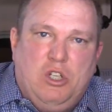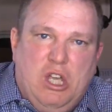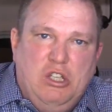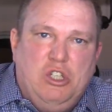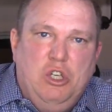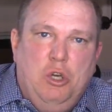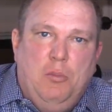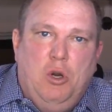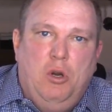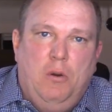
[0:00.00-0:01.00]

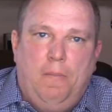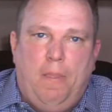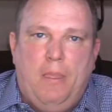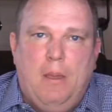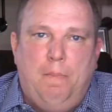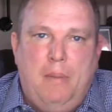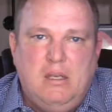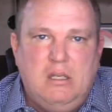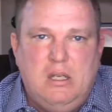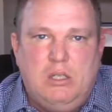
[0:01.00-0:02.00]
consumer, the
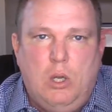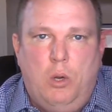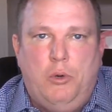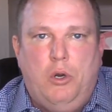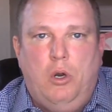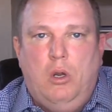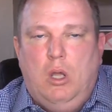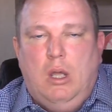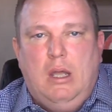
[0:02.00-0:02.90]
business owner.